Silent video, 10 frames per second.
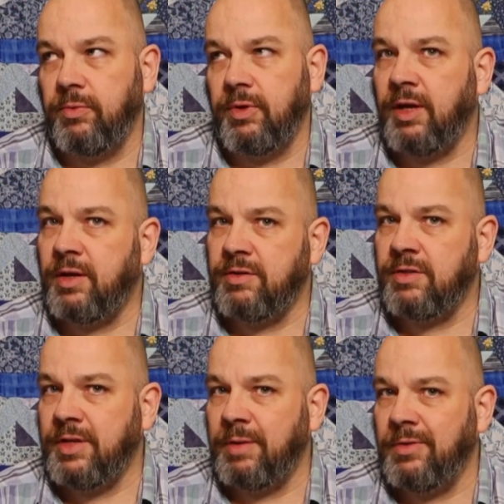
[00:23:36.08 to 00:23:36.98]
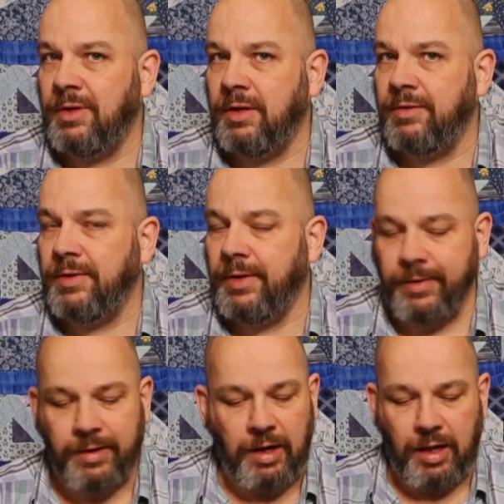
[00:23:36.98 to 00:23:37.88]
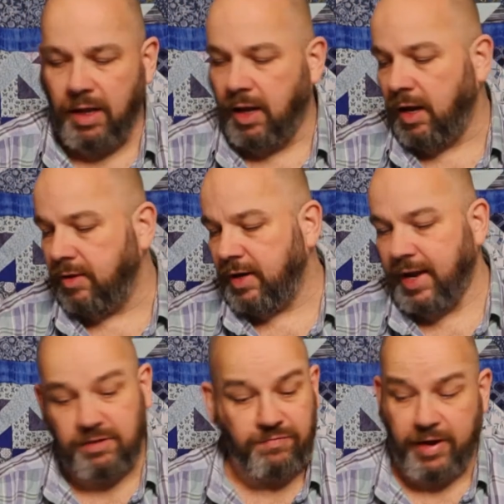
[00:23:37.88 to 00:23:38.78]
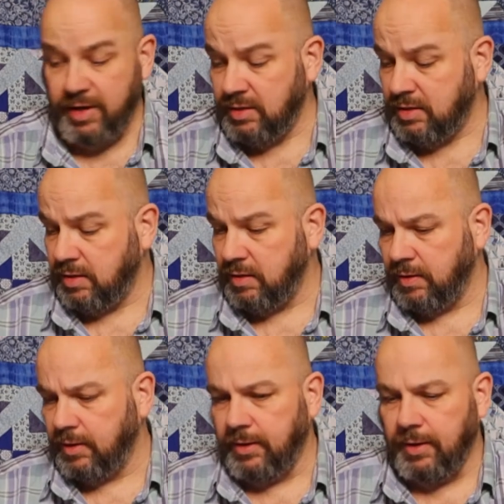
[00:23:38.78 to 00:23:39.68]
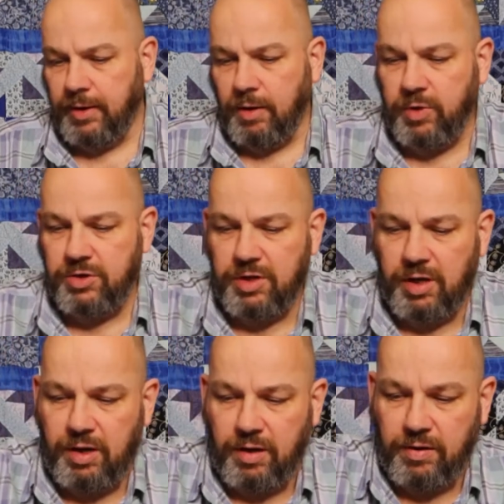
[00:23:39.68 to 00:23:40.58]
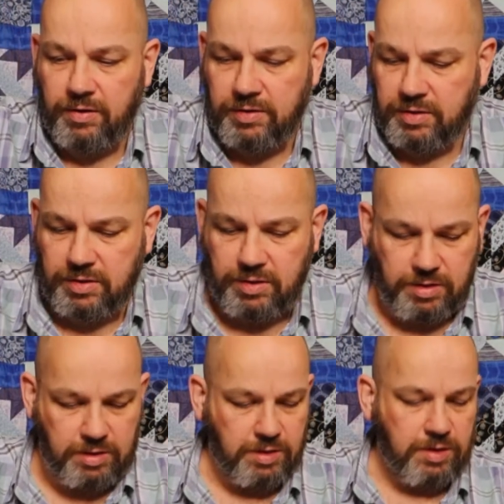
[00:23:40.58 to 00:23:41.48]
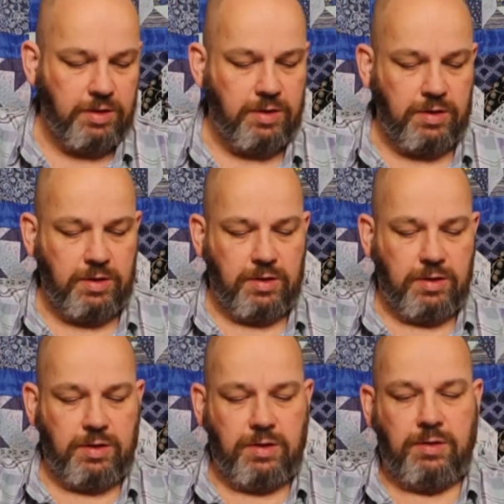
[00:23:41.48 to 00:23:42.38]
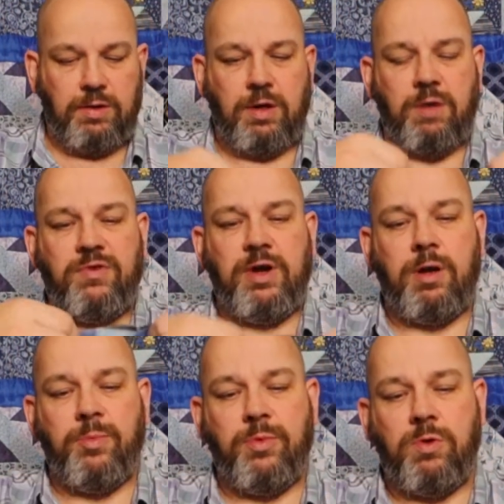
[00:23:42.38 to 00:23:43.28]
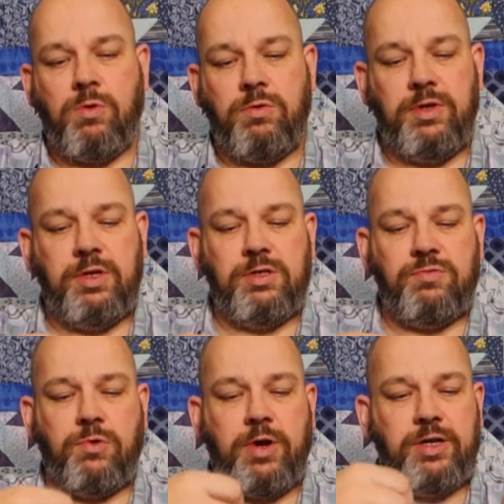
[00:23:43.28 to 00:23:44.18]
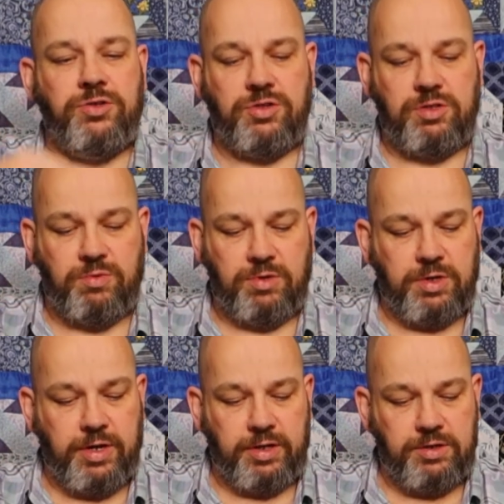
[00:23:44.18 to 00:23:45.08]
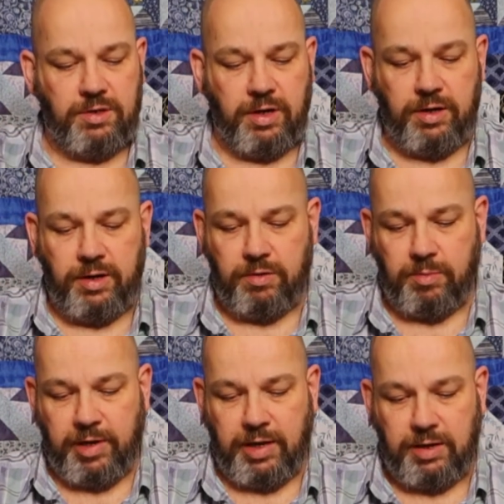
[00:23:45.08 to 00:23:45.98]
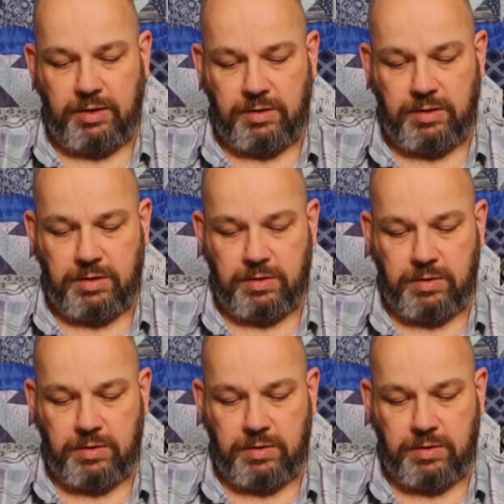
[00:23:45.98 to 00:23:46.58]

yeah, that's the same thing, isn't it? The last phase, which is covering up all these raw edges with a nice neat little band.